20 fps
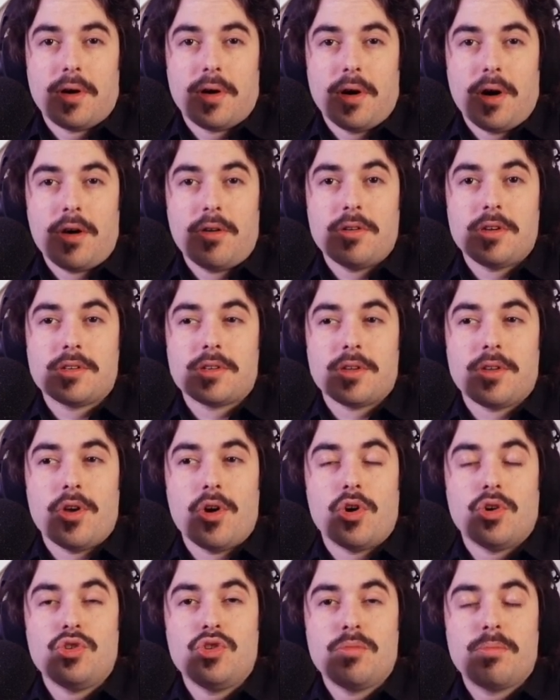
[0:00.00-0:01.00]
Oh, he's an
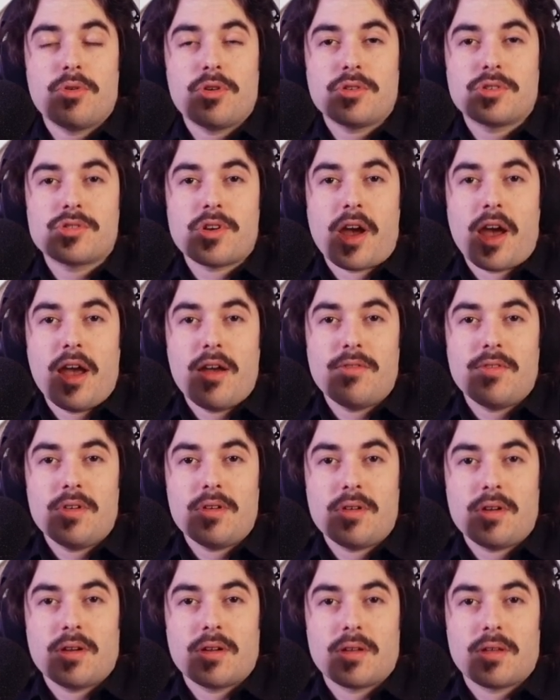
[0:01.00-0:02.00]
Uber
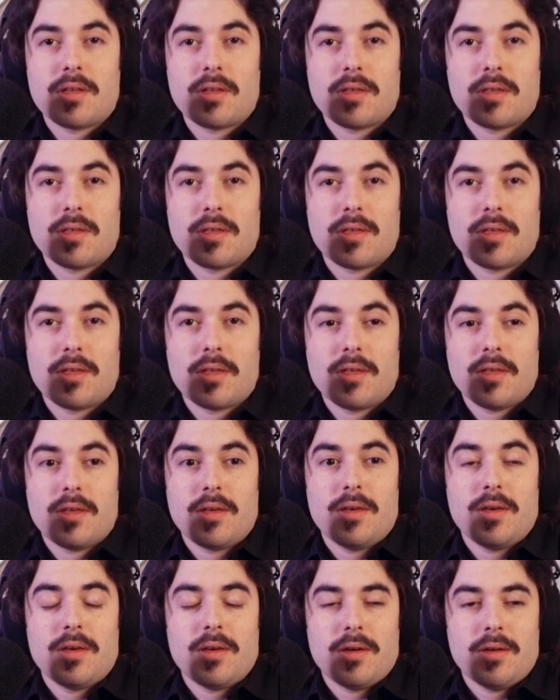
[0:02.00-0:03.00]
driver?
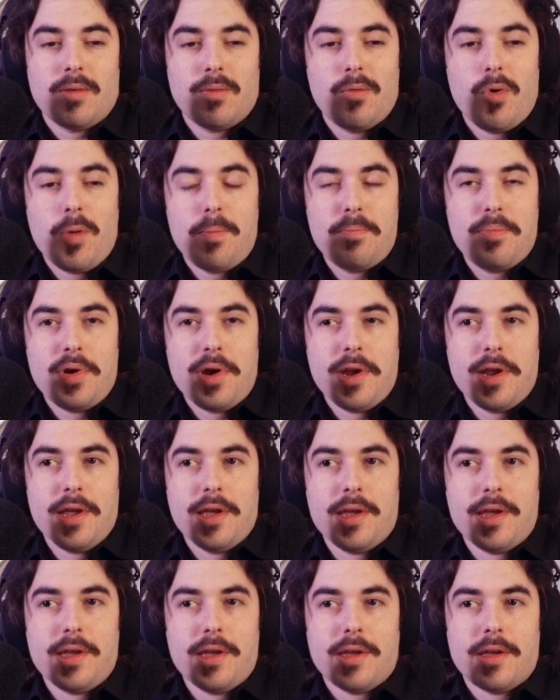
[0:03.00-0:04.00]

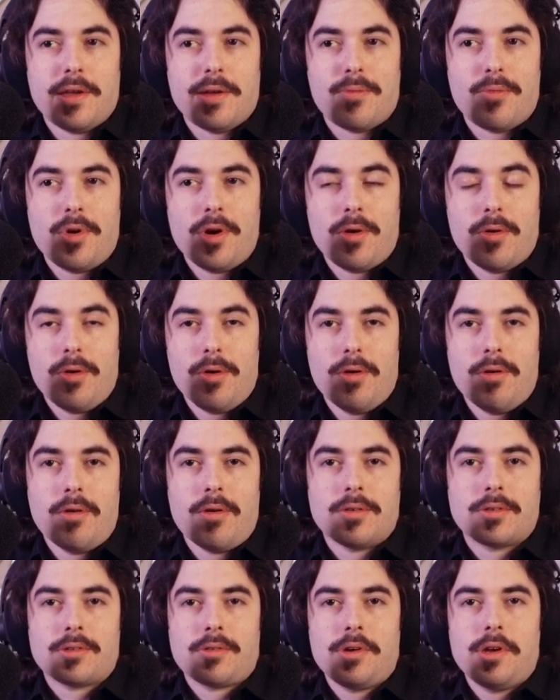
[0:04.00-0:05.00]
Whoopee. What?
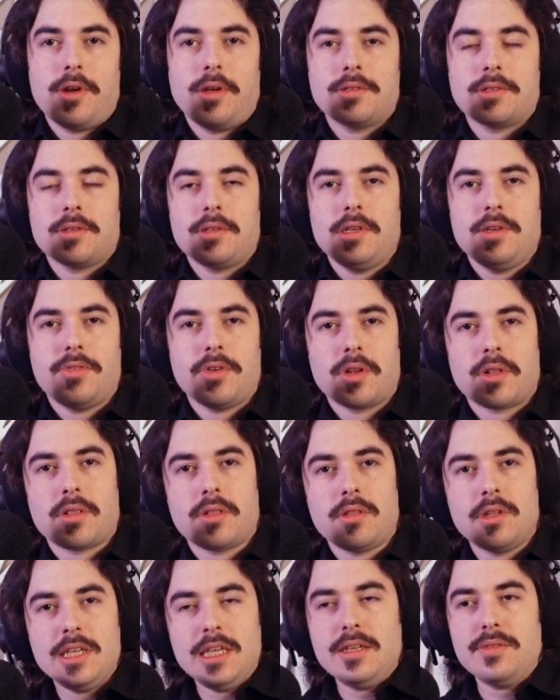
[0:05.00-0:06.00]
Oh, so he doesn't
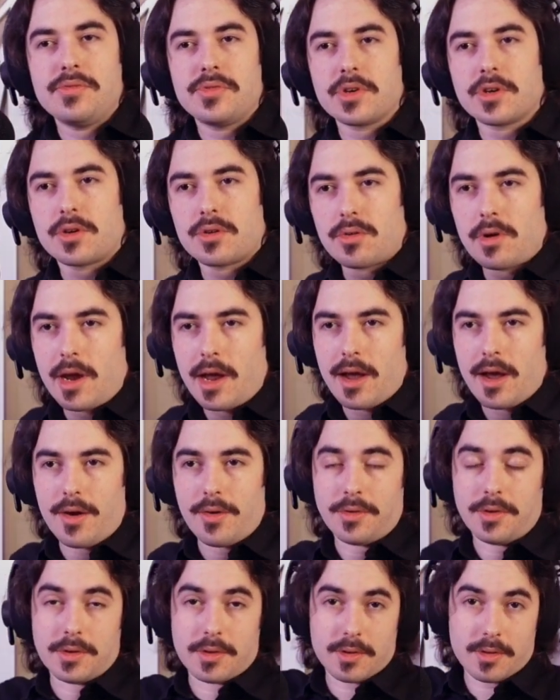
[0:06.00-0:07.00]
even leave the
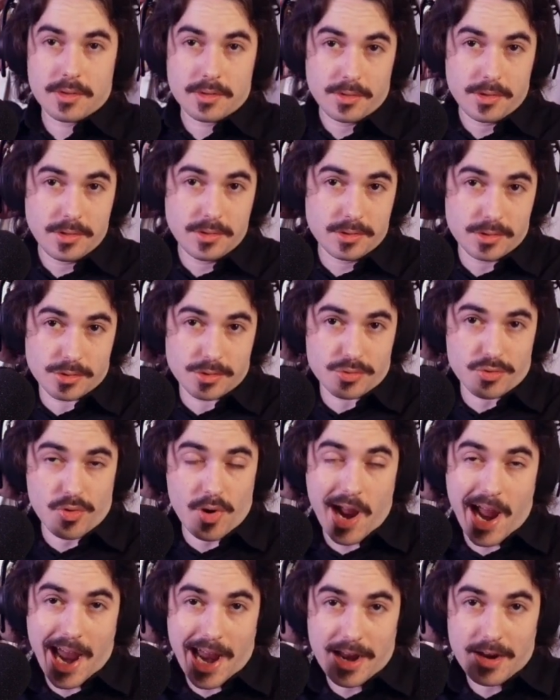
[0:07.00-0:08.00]
ground. So he just
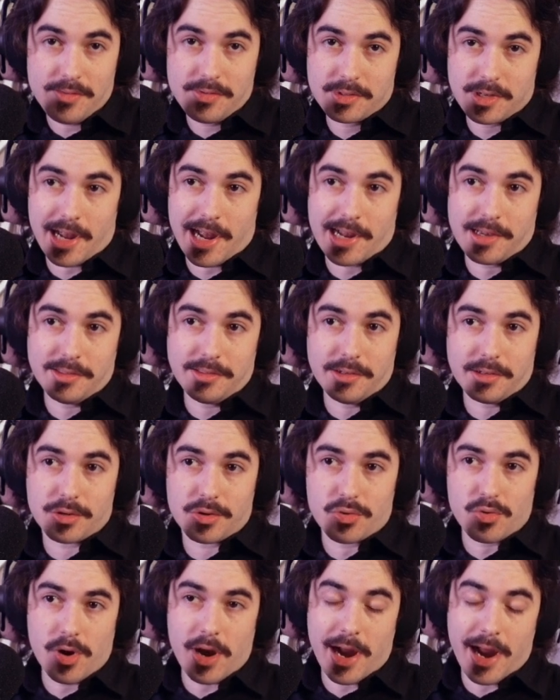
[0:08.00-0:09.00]
drives on the
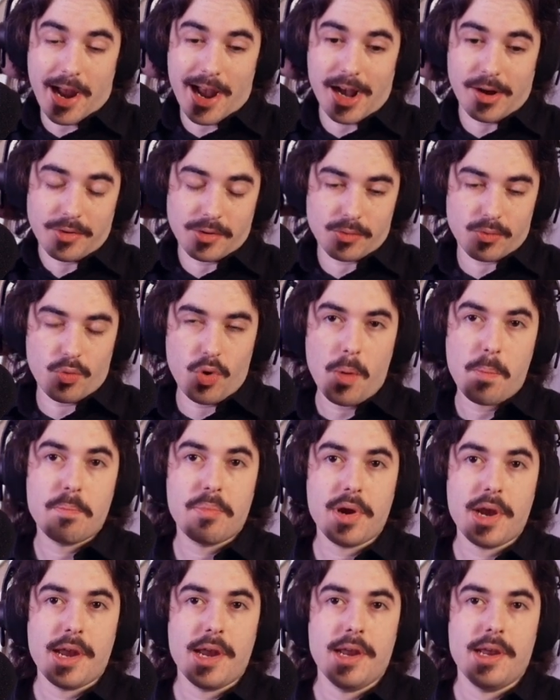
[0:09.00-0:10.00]
ground.
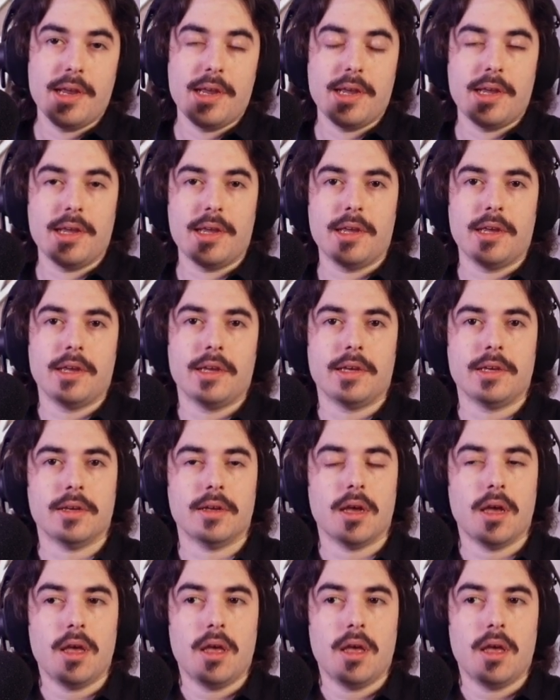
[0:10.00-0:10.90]
Whoopee.